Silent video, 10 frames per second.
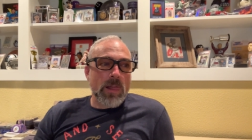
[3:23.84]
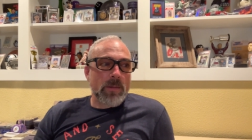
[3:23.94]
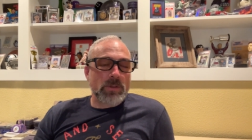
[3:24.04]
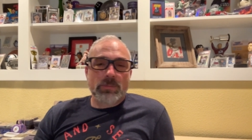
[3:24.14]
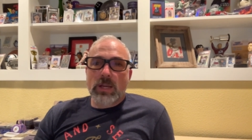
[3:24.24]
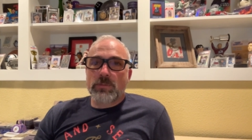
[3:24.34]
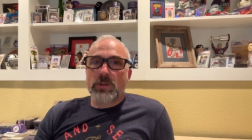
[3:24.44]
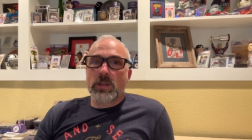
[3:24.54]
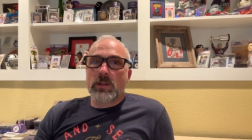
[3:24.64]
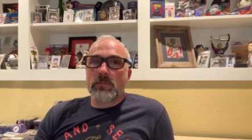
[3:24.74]
Sometimes you
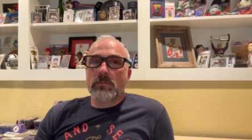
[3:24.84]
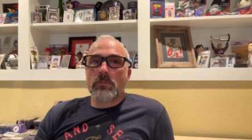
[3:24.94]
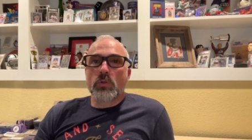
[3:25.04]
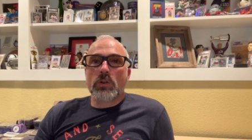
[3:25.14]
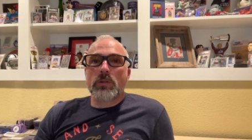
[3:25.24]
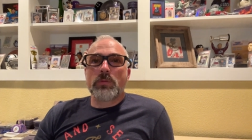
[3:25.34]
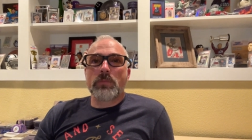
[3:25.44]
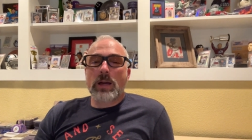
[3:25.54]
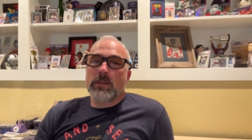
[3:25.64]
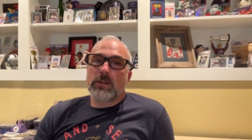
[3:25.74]
get bored,
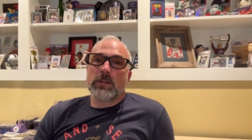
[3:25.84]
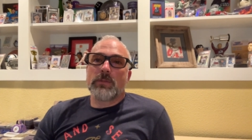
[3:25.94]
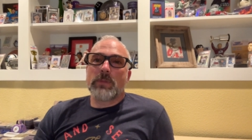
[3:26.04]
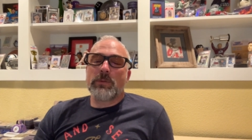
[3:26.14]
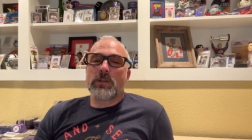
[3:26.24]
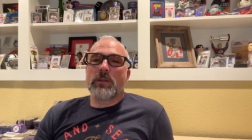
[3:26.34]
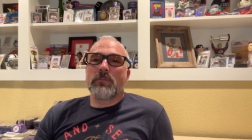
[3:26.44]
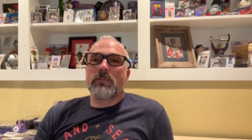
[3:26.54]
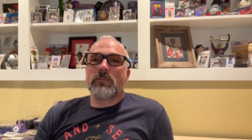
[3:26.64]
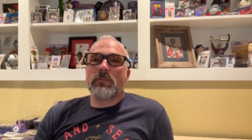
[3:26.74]
at least maybe
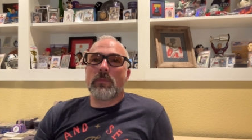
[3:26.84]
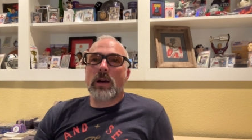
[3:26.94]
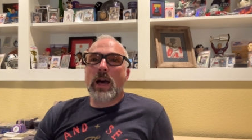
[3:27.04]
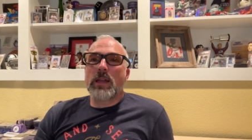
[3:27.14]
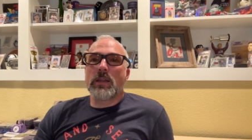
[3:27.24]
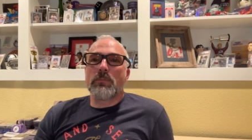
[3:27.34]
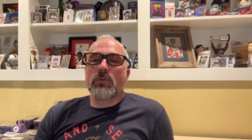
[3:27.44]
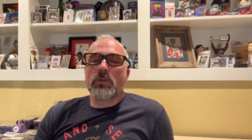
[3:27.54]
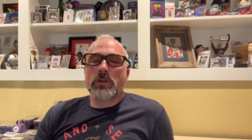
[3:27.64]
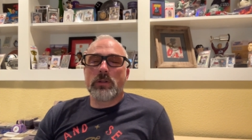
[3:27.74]
I get
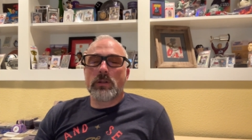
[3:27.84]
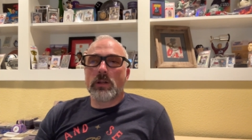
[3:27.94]
bored